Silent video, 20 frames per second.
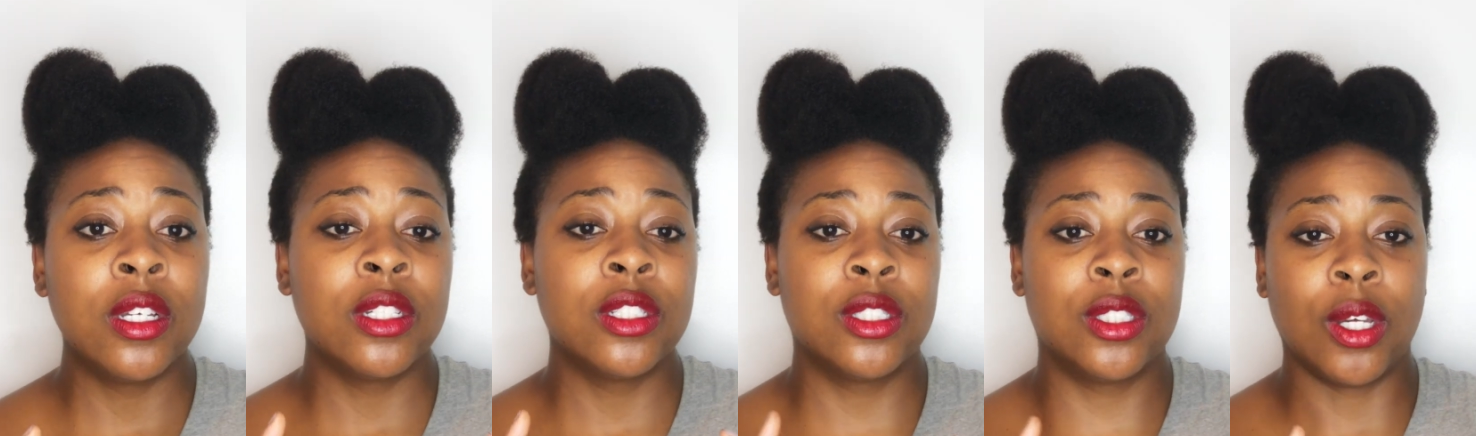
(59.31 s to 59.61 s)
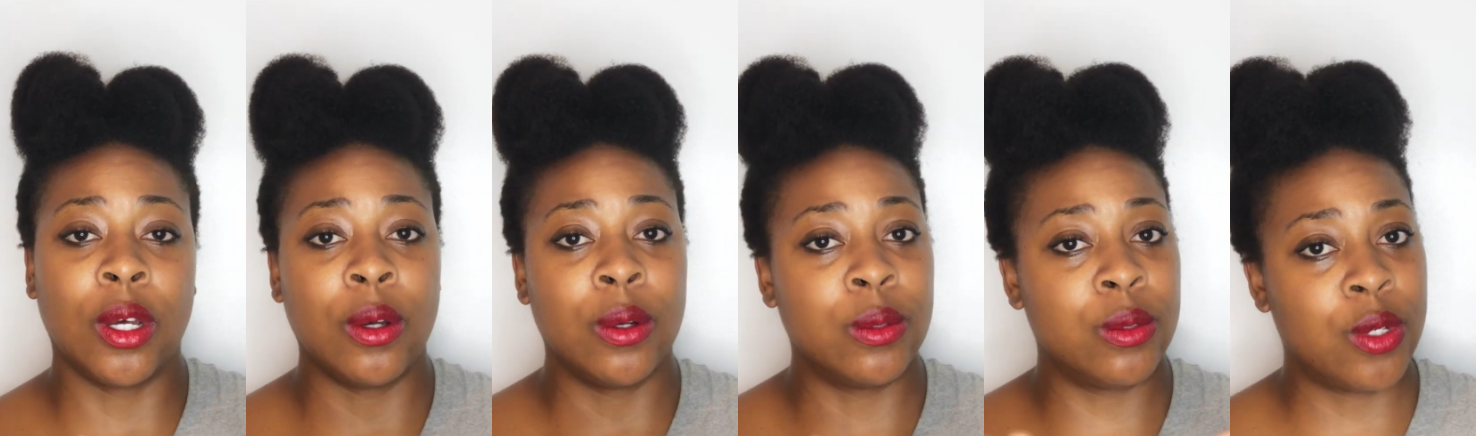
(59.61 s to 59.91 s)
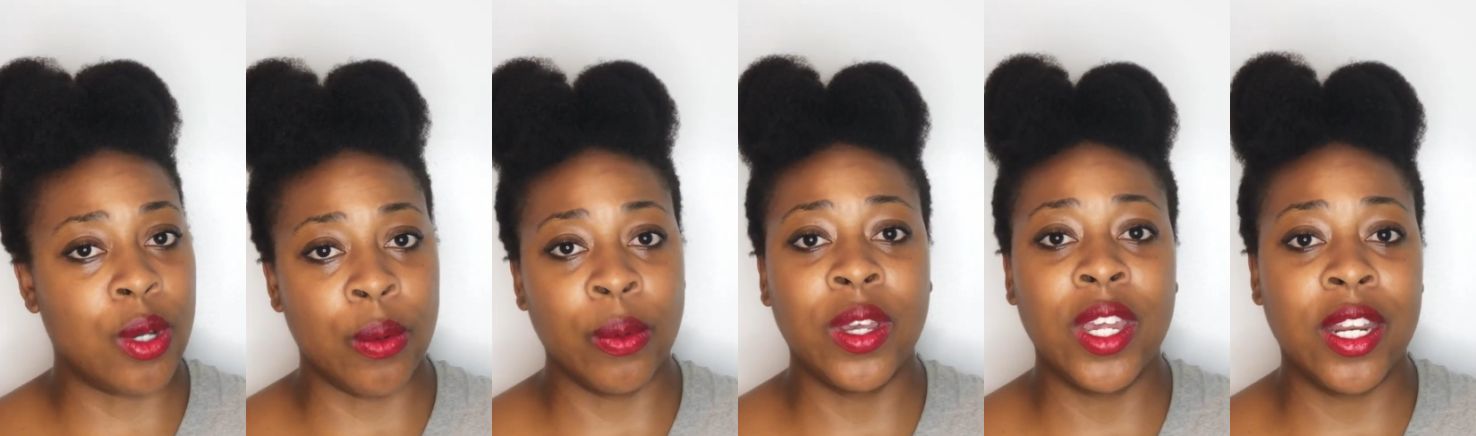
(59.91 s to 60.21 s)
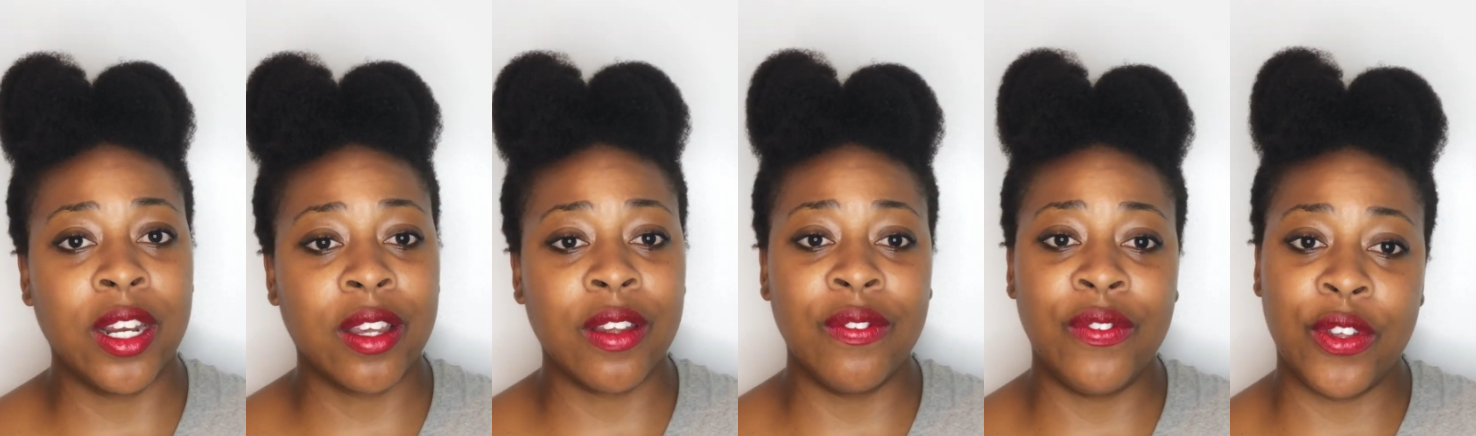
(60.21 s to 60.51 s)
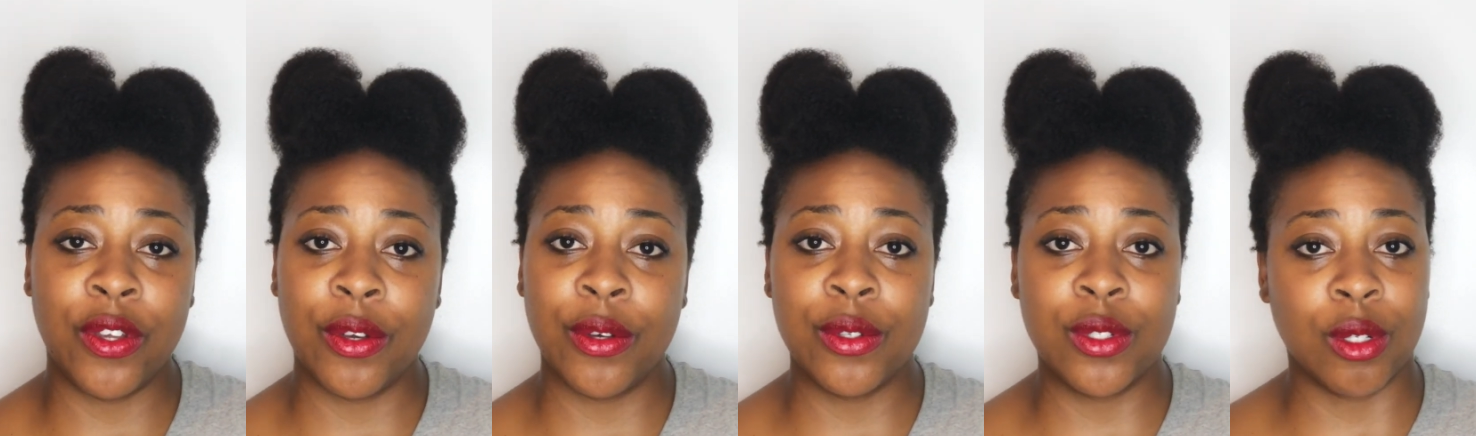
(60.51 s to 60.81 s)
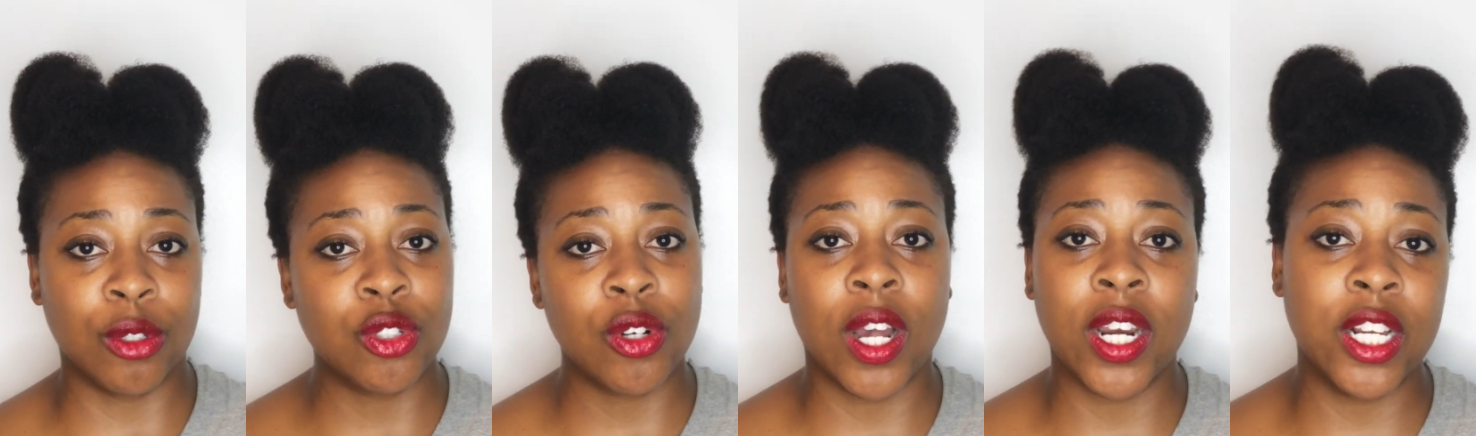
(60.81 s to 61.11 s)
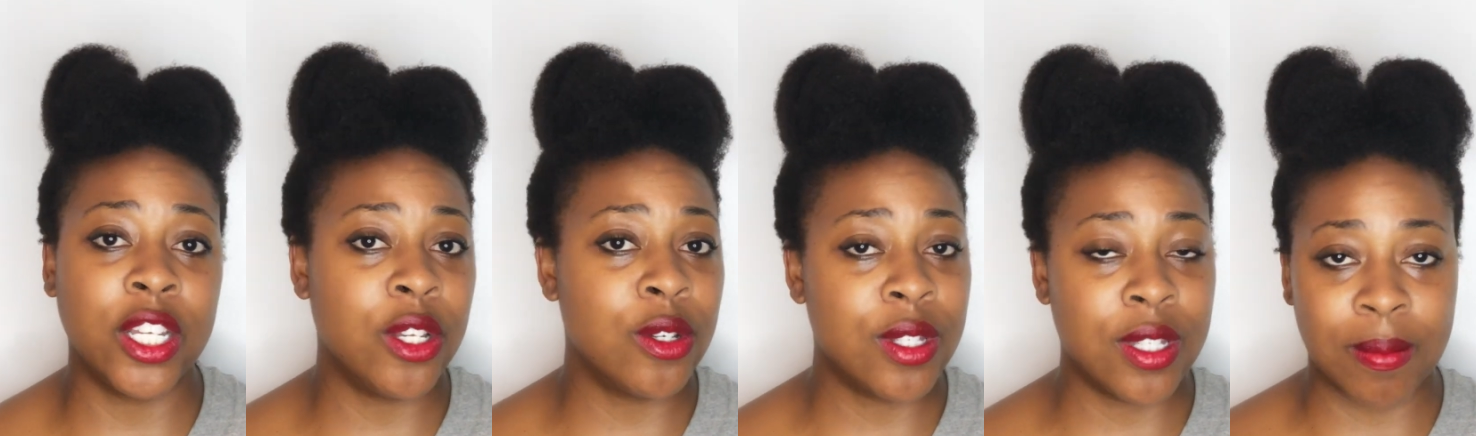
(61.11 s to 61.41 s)
So don't get it confused. Don't try
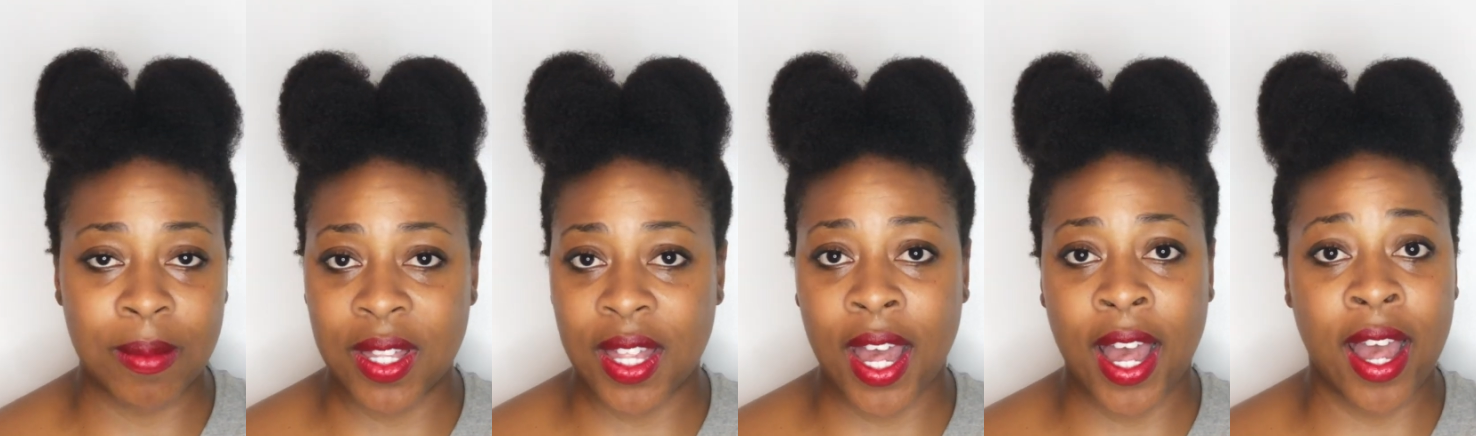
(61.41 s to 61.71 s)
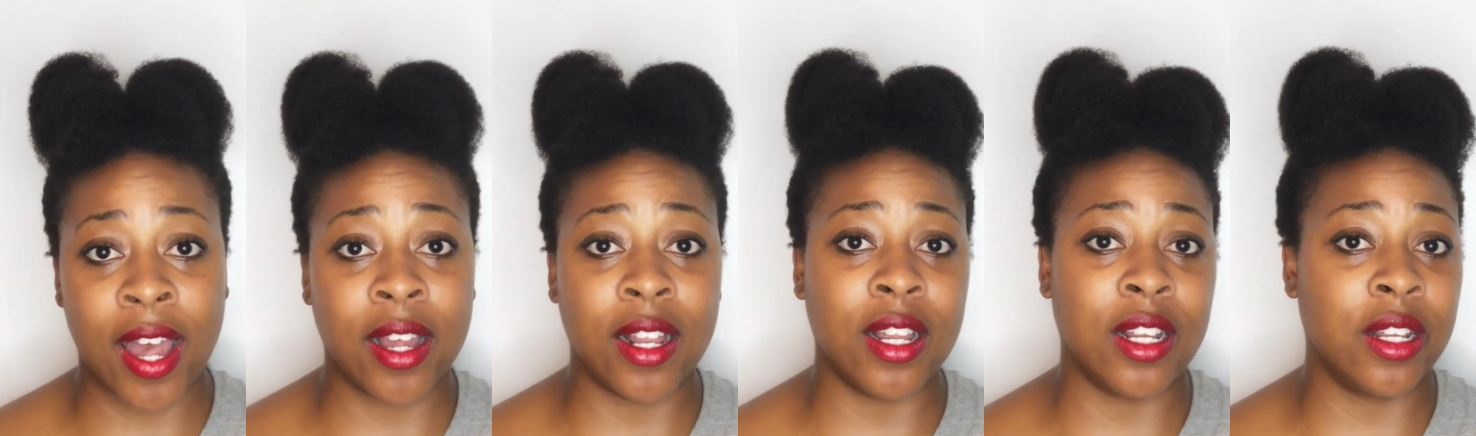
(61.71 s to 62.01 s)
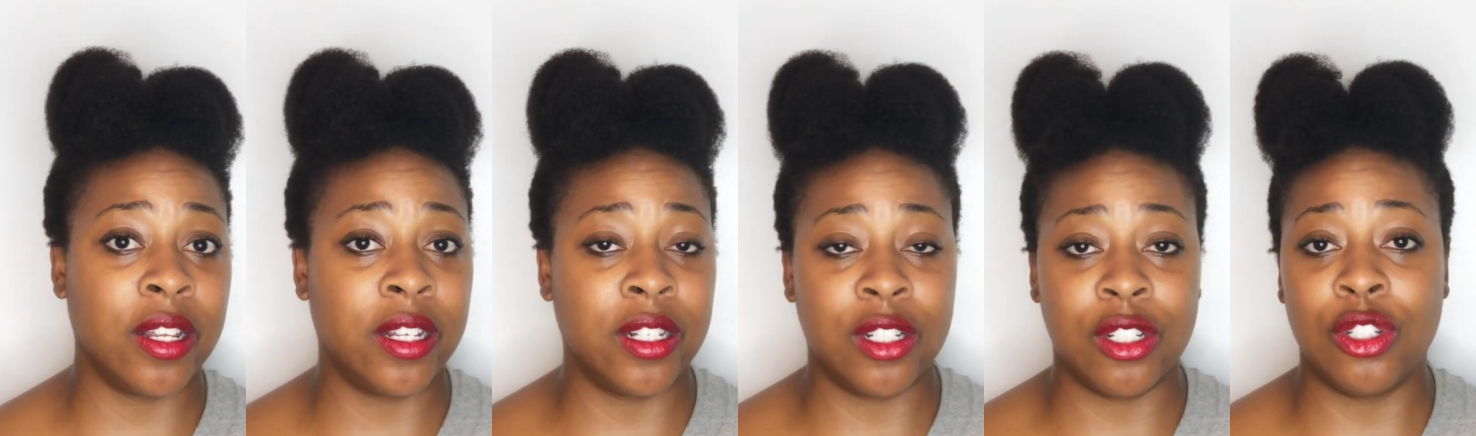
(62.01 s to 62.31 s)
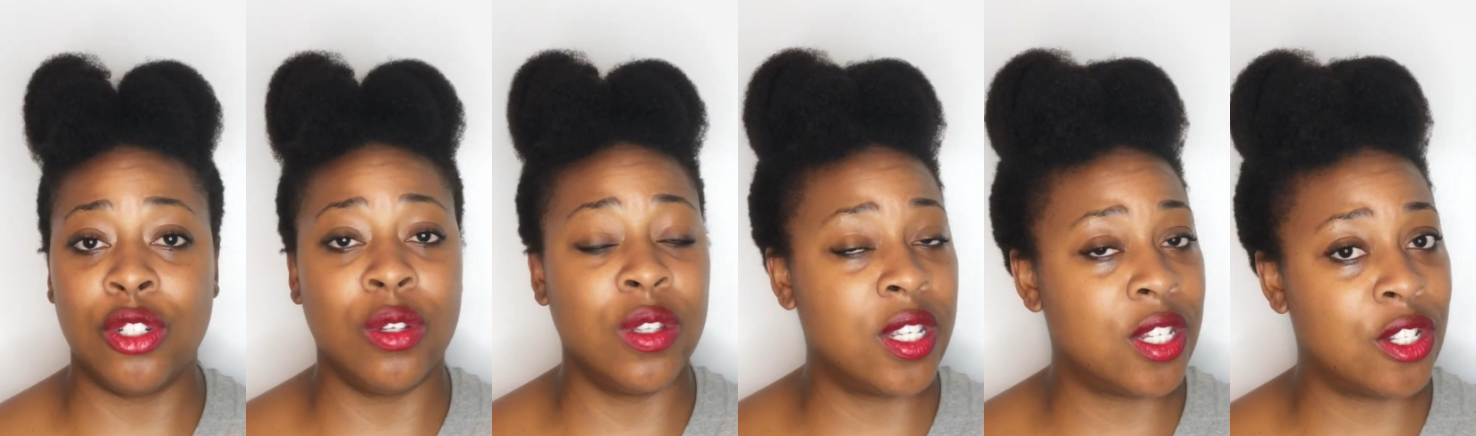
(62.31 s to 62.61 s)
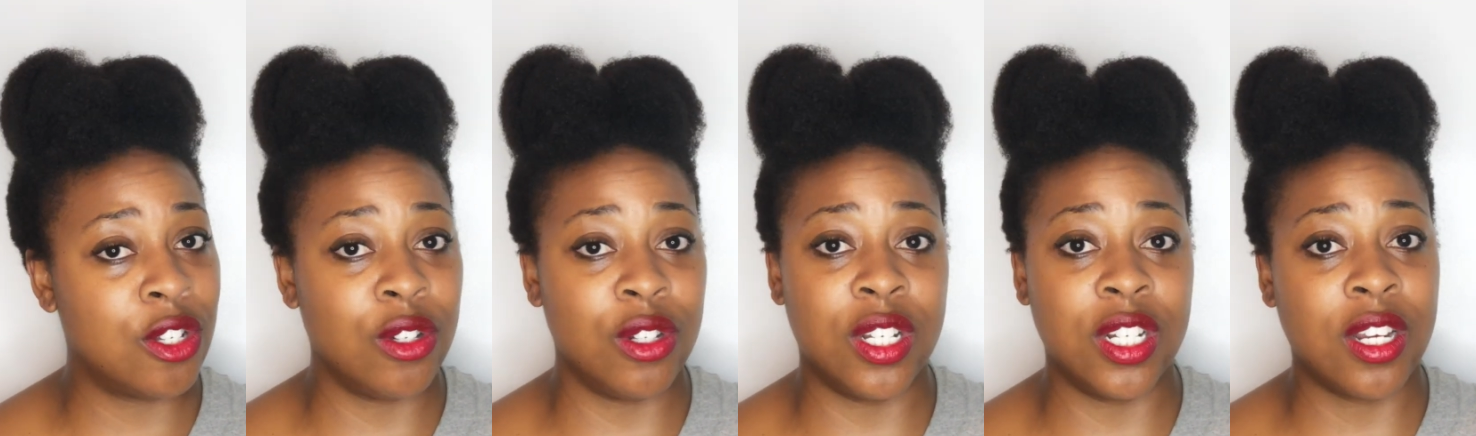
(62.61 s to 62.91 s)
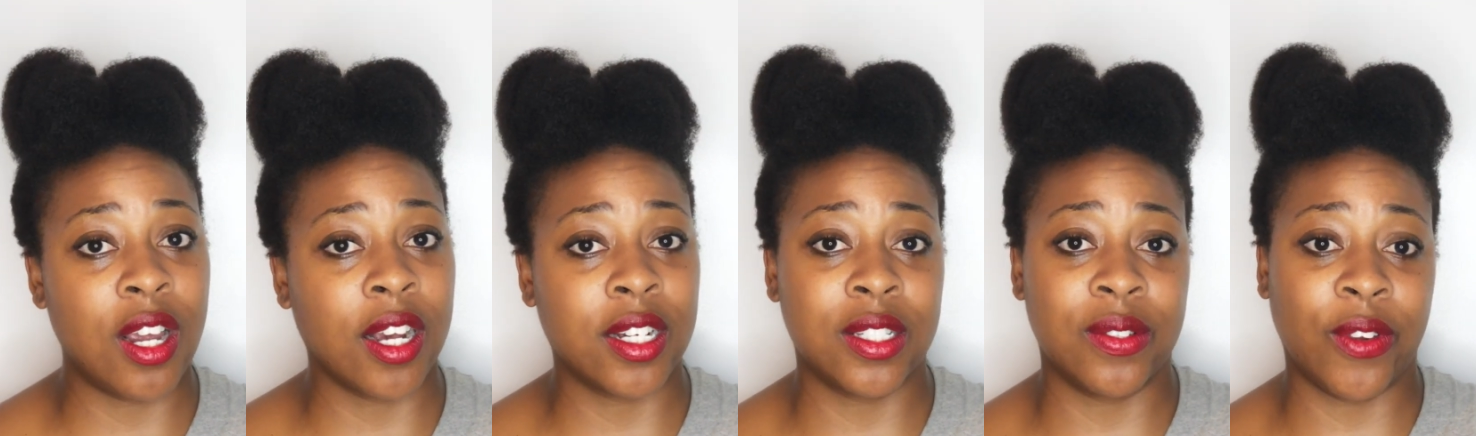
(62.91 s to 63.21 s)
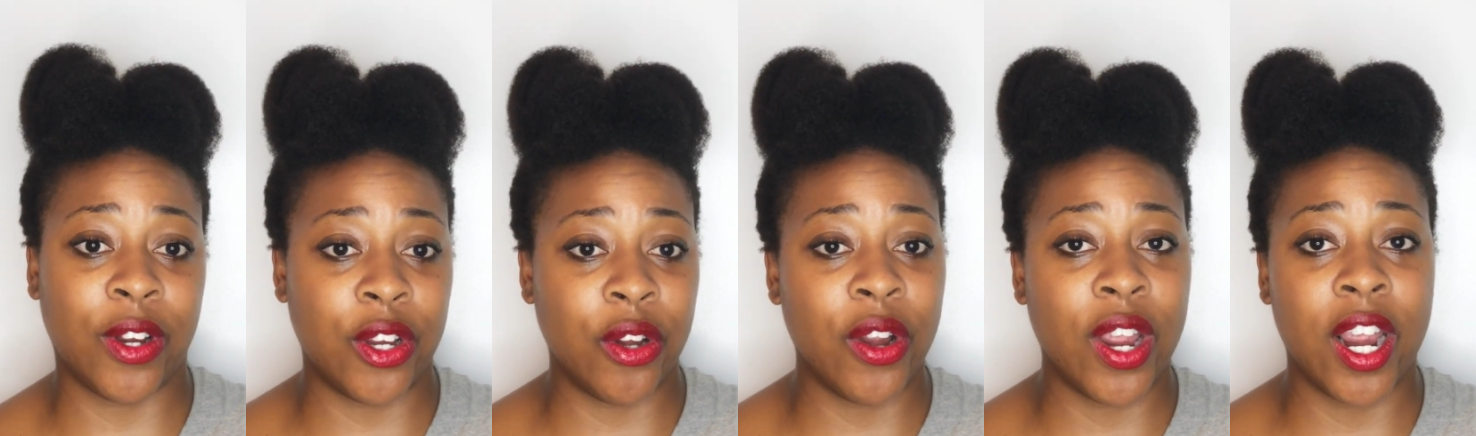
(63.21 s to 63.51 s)
to use some of that and do this to
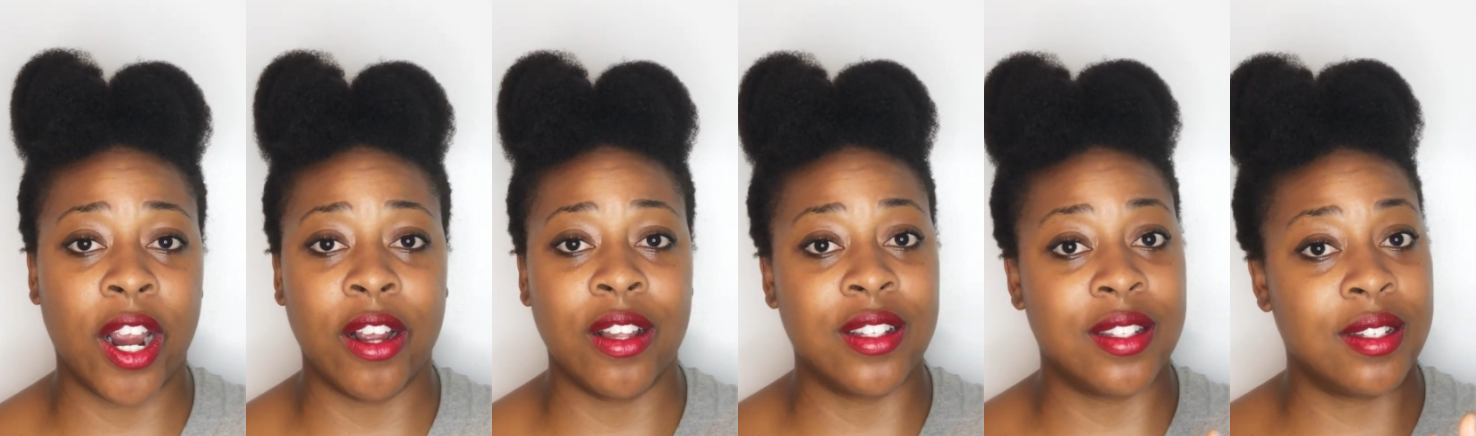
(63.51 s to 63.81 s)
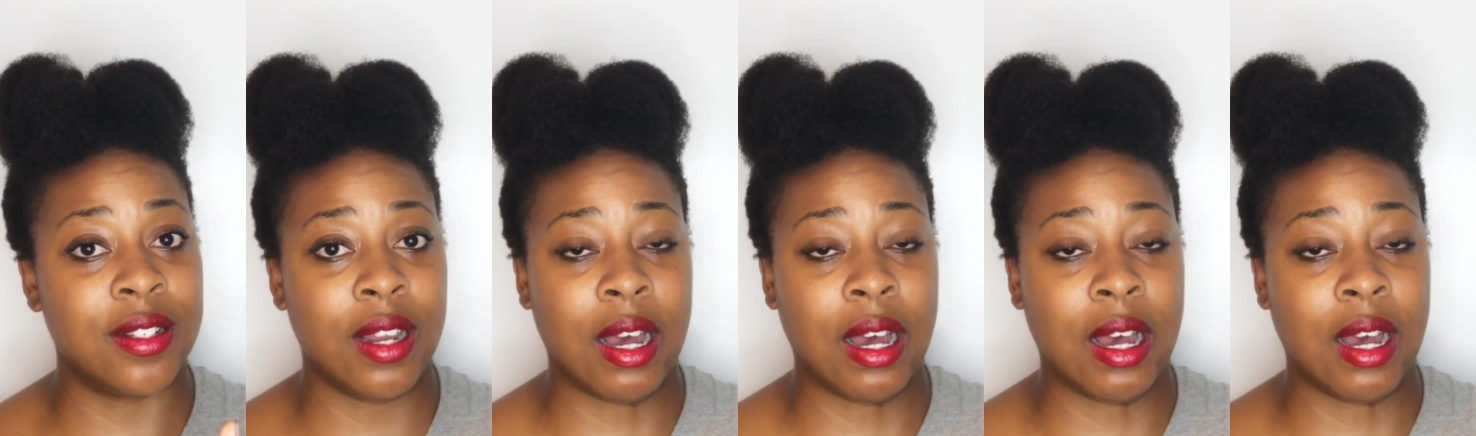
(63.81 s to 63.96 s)
detoxify your hair. It's